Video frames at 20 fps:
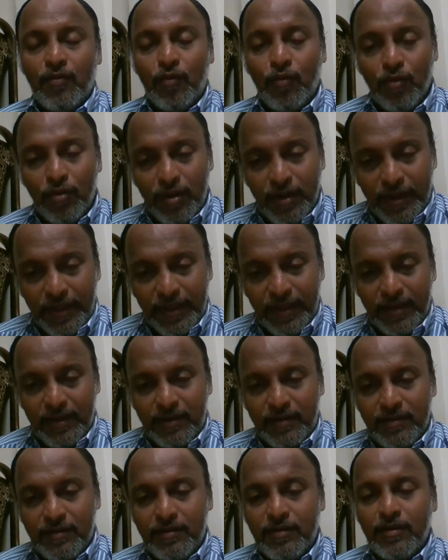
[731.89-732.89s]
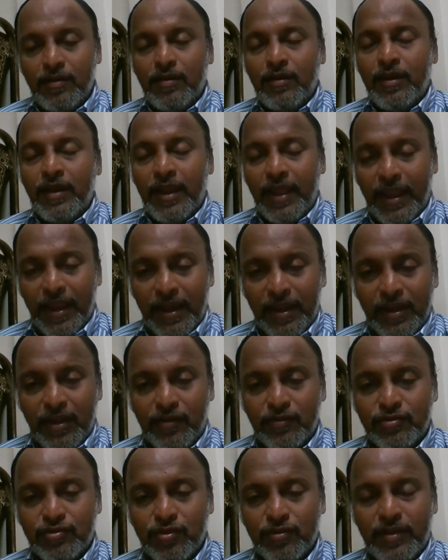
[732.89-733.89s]
only
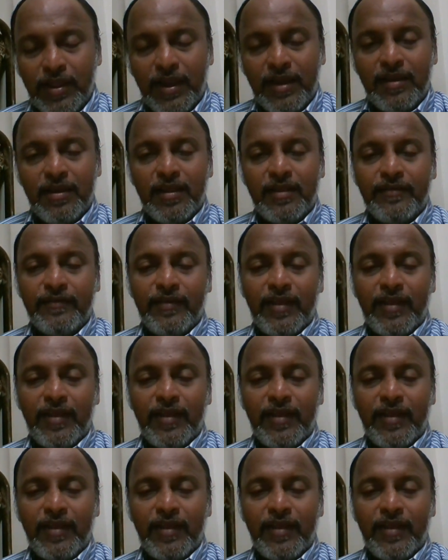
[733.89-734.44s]
negative, so that the